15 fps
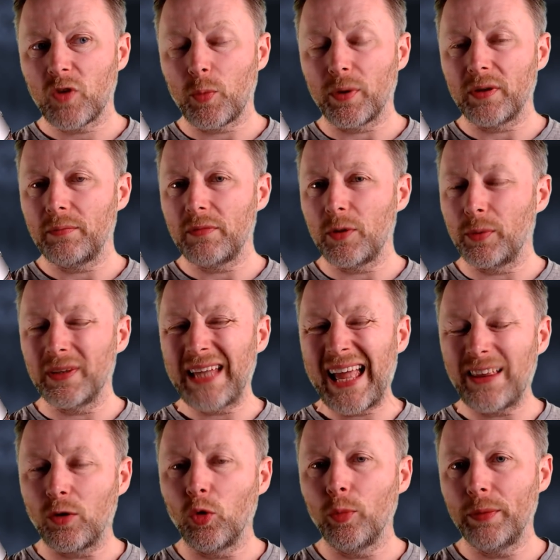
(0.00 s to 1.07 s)
They were
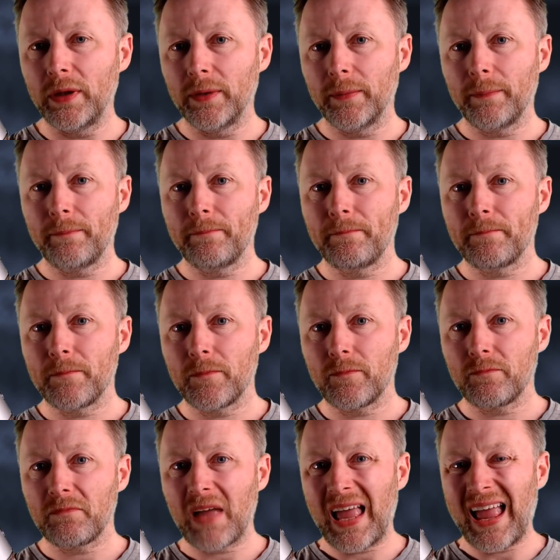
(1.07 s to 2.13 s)
dead open.
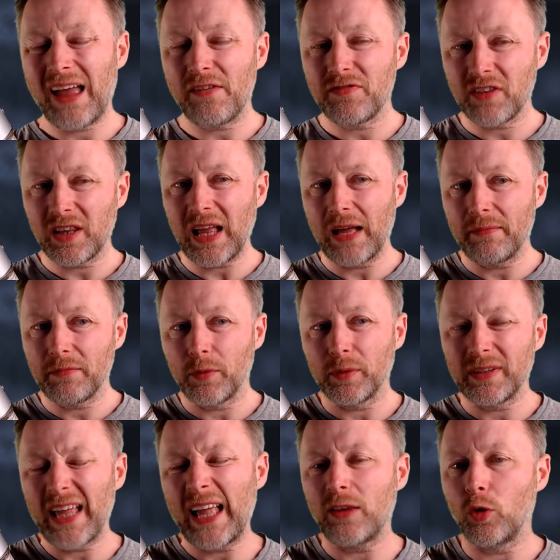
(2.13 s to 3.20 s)
After that, they
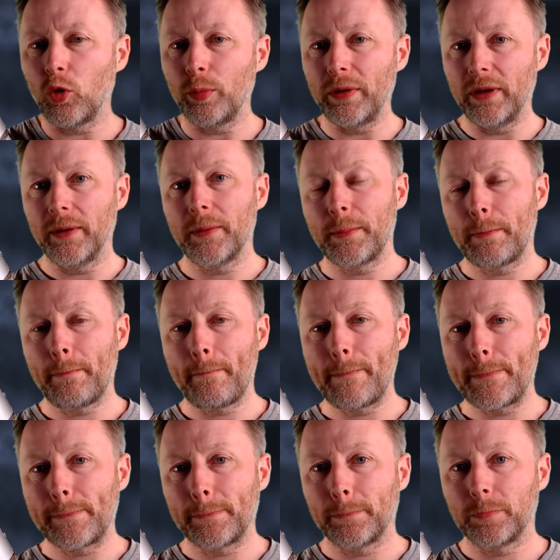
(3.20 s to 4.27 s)
were dead open.
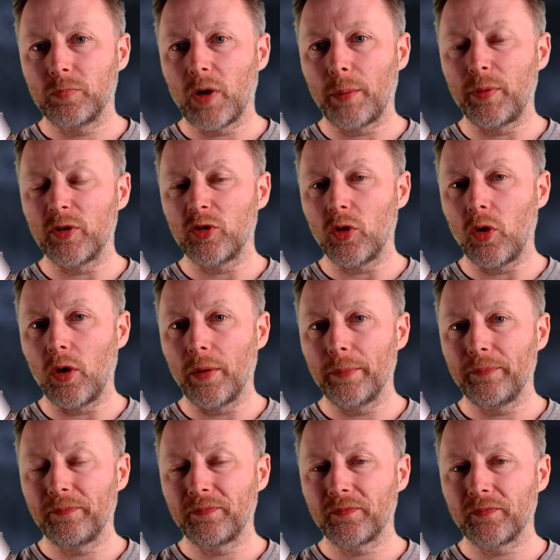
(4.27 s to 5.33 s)
A bit all.